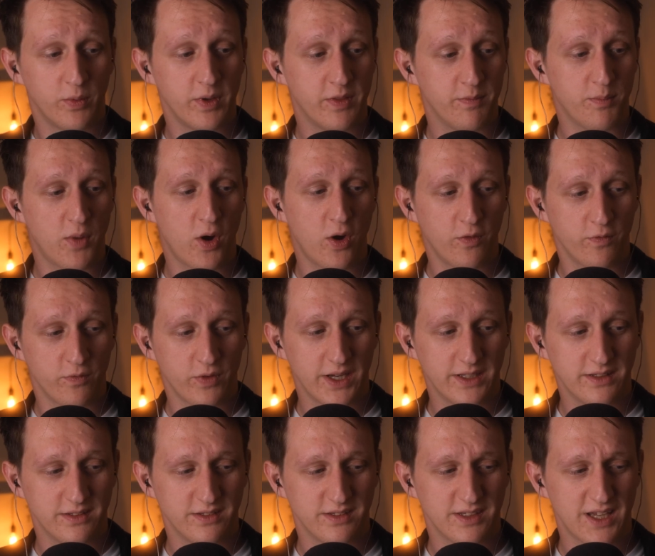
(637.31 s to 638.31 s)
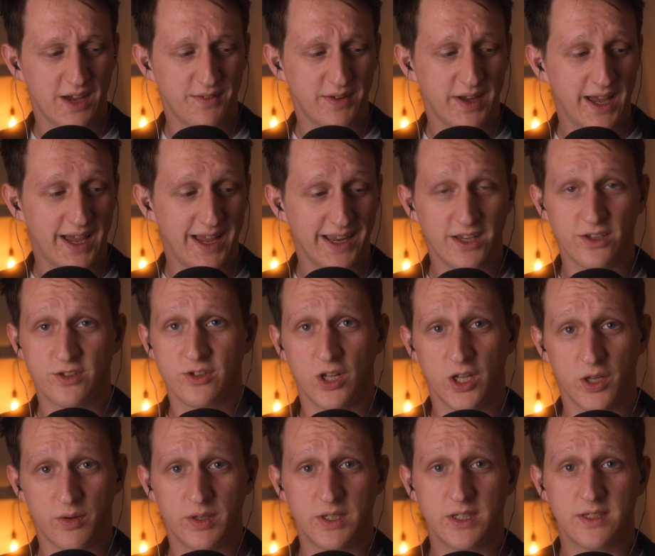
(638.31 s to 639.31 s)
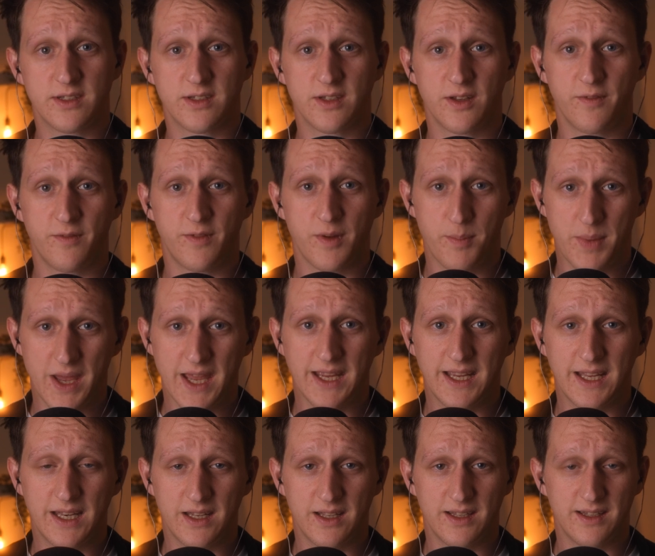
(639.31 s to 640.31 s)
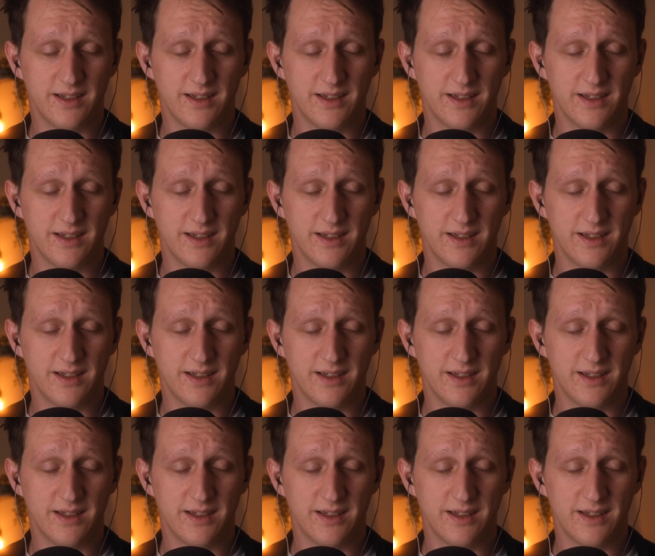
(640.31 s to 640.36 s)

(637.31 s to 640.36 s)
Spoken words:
with more friends have a higher tolerance for pain.